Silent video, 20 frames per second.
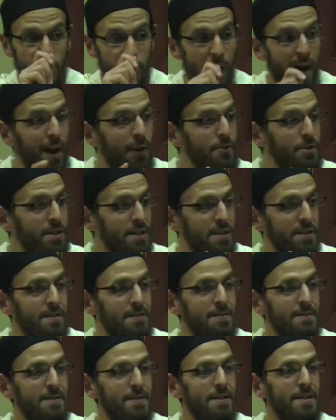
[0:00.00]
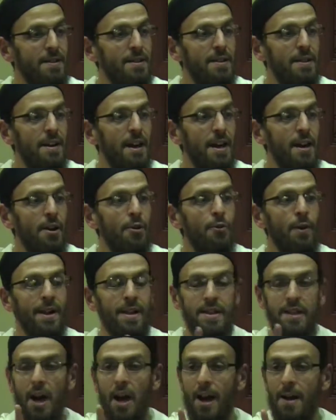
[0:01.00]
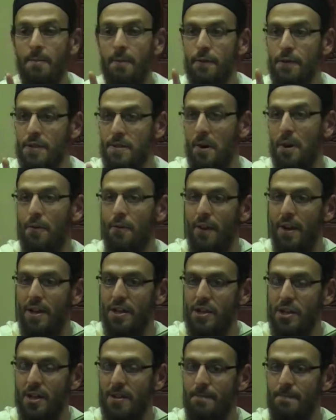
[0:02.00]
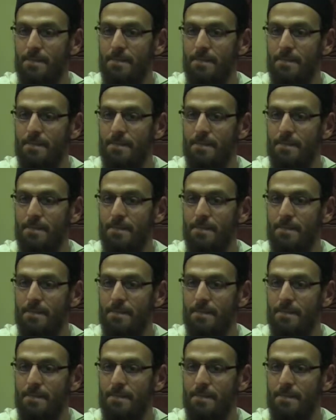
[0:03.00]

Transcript: drought and a great time of starvation.